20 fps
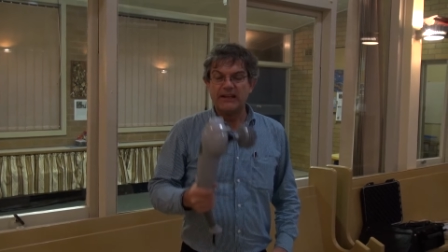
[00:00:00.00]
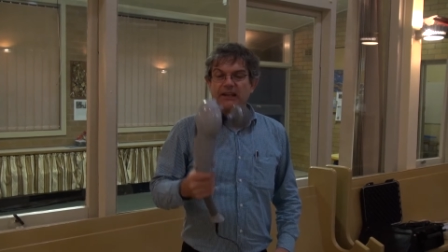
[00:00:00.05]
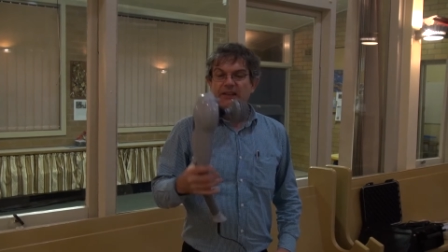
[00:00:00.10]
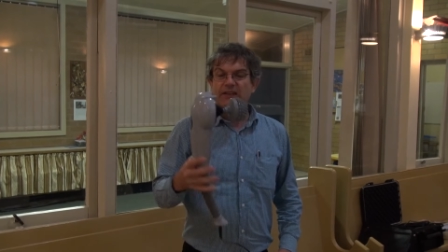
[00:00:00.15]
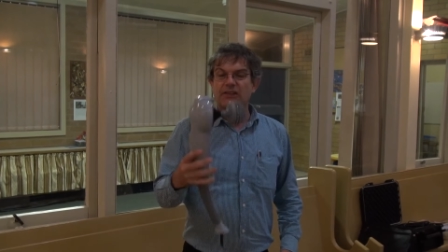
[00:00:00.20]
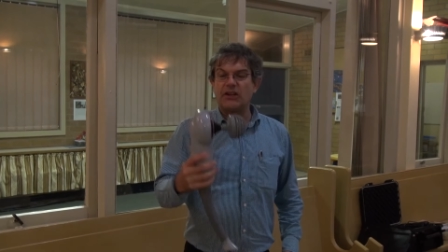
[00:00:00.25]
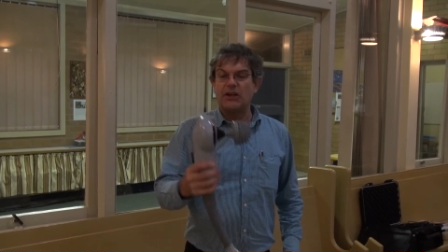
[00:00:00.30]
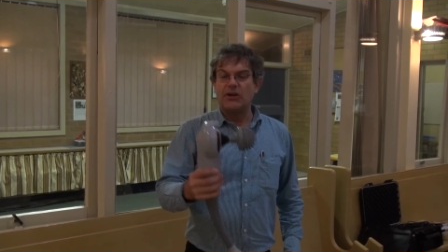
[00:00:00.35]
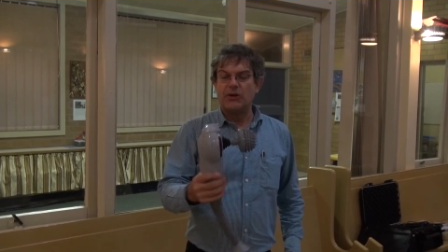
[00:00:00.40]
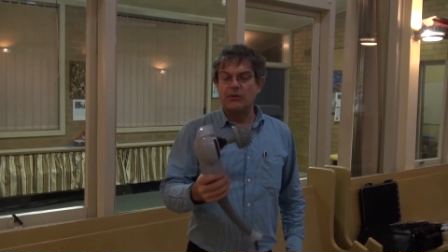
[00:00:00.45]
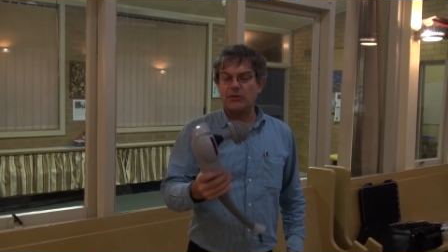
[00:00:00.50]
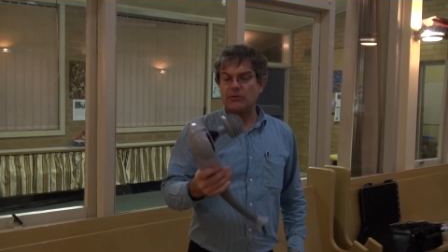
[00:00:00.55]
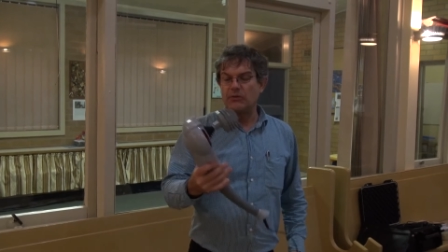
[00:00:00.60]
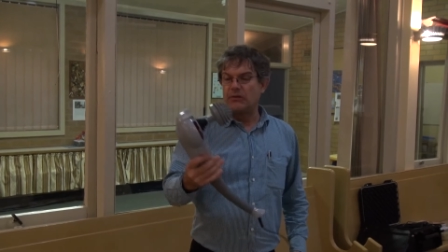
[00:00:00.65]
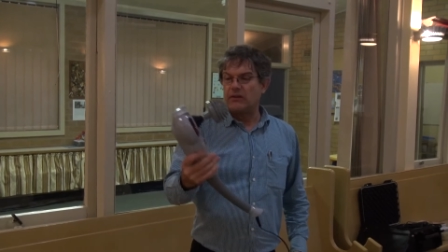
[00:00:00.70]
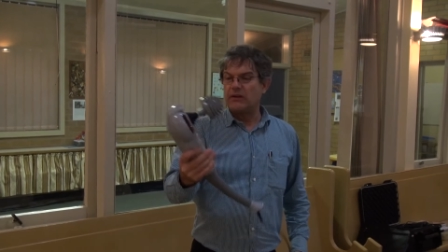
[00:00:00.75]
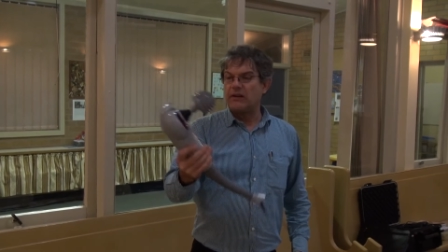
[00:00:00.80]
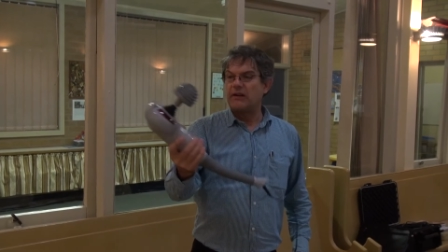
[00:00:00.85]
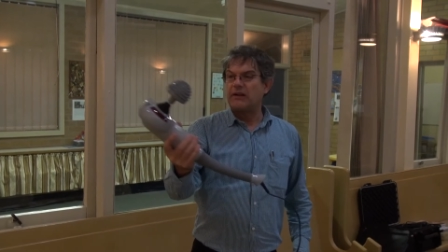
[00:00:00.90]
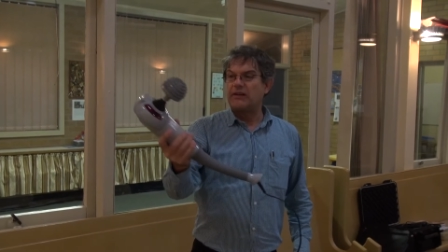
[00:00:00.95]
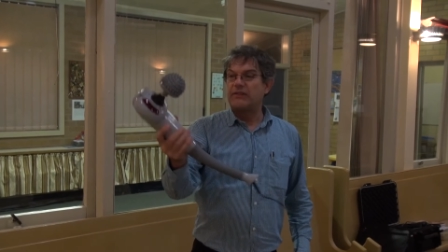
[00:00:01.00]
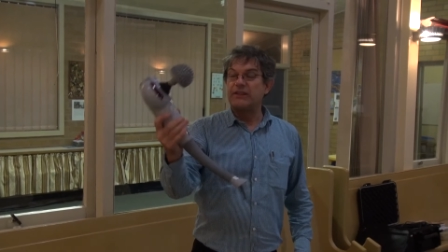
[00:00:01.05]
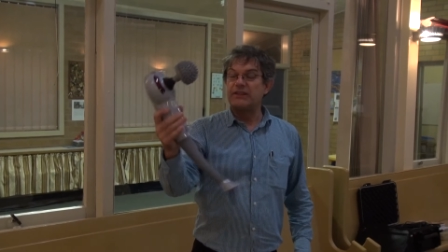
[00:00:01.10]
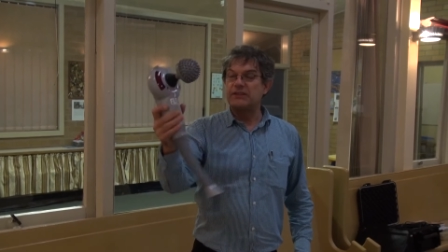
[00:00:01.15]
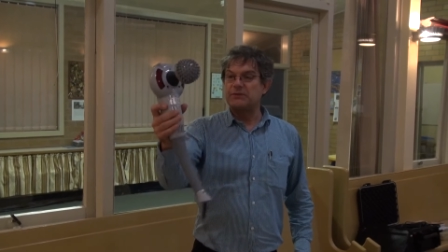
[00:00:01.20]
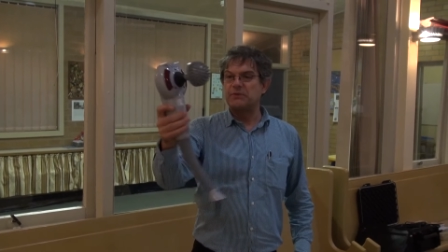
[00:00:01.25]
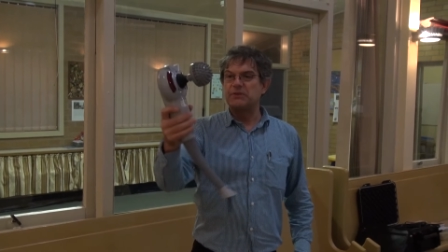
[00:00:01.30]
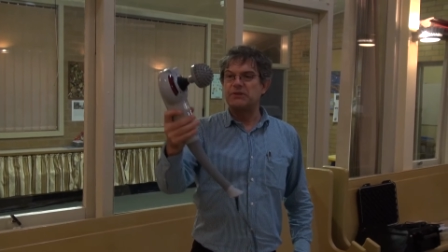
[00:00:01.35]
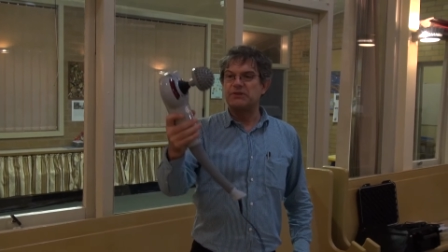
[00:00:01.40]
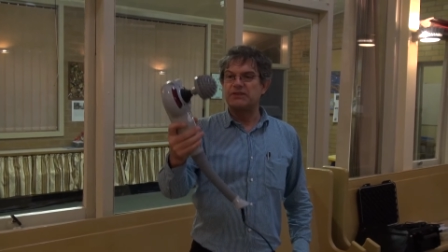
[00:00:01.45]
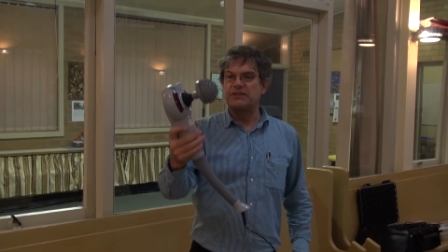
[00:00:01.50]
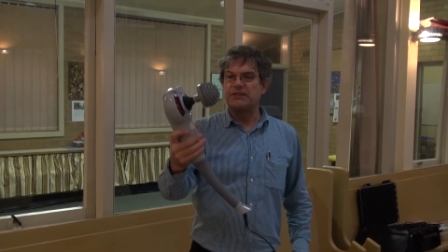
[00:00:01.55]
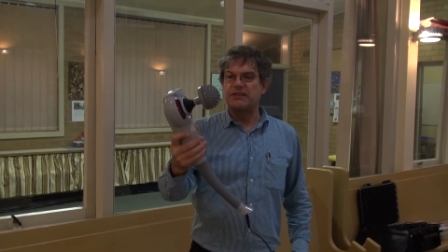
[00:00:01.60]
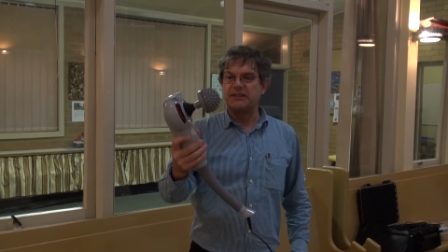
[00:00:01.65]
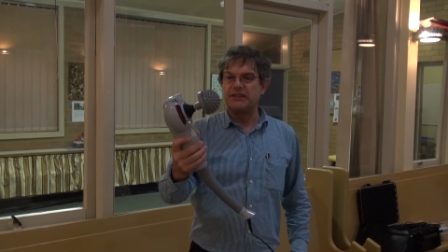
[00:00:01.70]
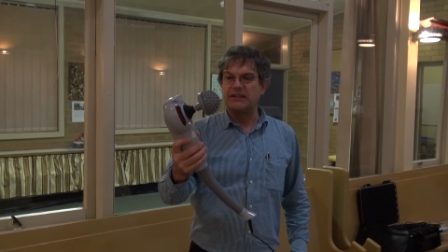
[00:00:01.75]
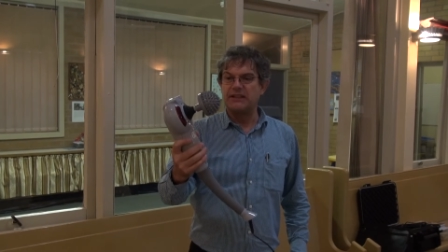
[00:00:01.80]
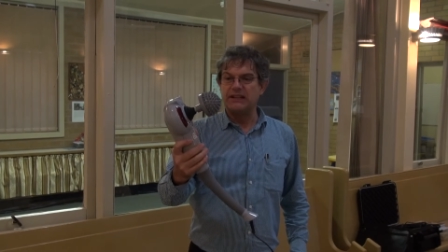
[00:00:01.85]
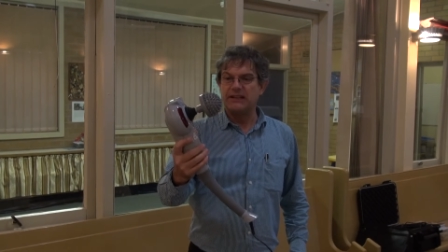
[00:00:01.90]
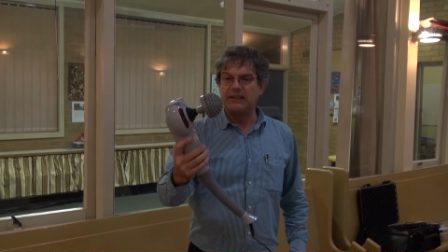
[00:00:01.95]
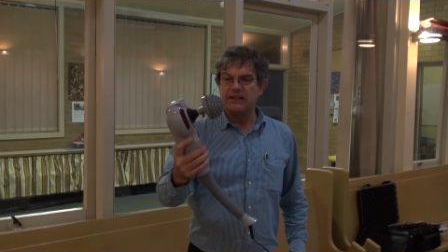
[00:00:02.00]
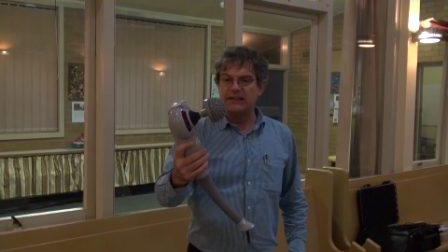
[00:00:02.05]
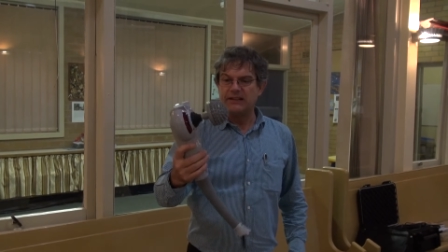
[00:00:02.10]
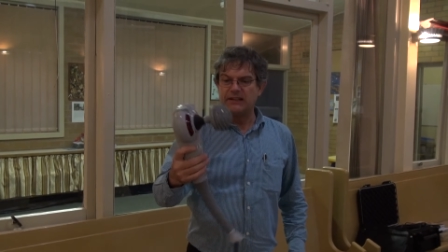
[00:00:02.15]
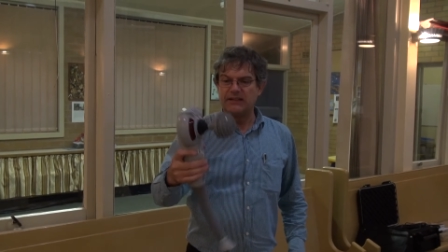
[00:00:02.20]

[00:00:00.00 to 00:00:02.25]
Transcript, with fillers: So this was the